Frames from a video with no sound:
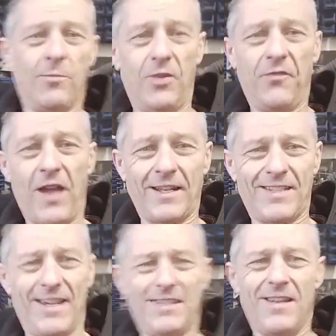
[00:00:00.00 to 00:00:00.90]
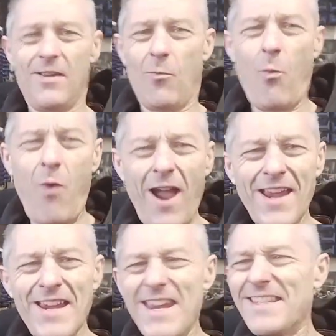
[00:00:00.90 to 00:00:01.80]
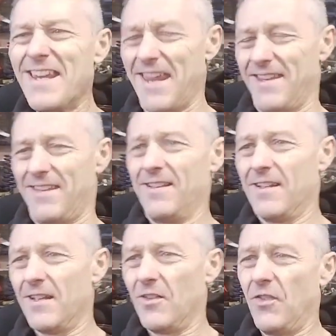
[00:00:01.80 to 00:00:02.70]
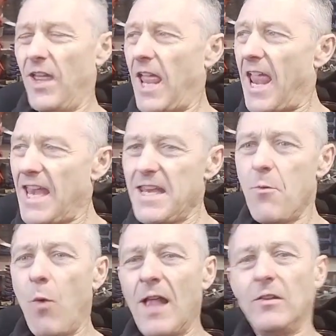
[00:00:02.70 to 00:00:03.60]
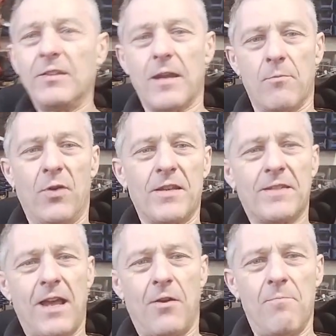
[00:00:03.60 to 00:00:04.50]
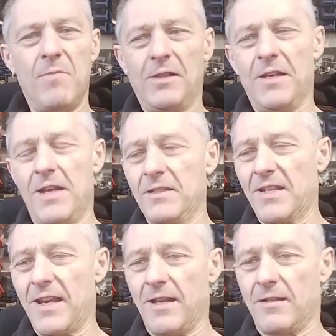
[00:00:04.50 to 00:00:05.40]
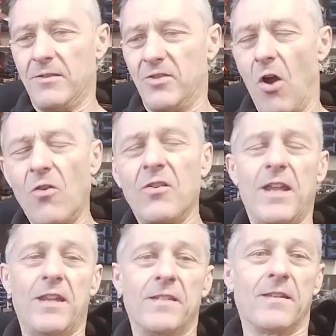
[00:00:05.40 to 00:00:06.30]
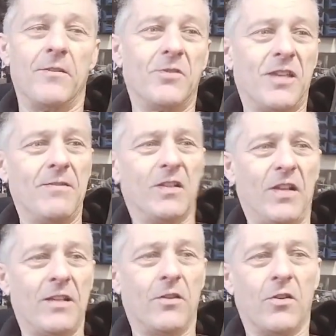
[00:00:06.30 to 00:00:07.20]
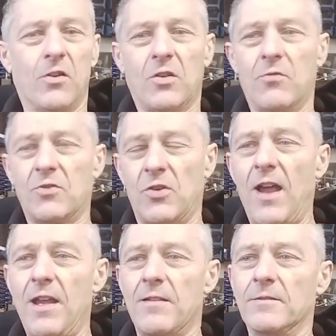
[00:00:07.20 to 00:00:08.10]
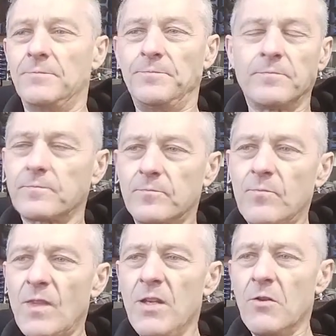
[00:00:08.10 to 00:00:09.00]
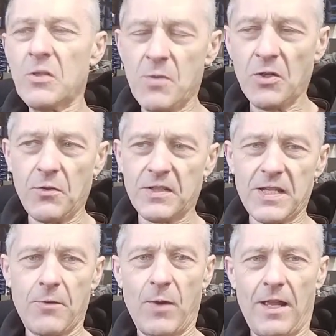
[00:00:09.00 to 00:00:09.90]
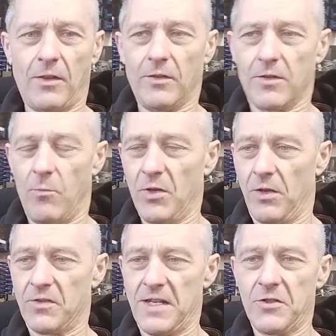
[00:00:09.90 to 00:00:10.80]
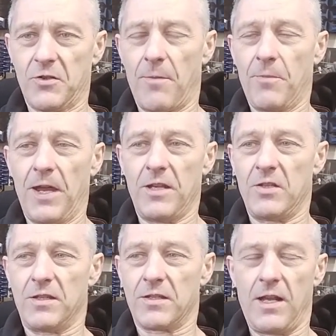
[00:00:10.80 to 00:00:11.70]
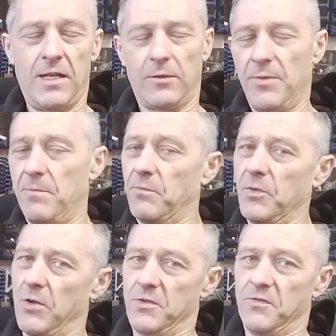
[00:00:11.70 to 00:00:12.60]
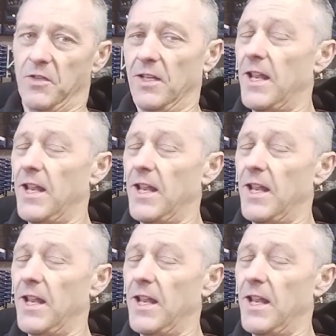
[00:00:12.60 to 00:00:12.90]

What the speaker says: But the fact is, why is it that any welding brings out a million internet donkeys who seem to think they're going to try and, you know, somebody will do a TIG weld on one of those Instagram pages and it'll be beautiful.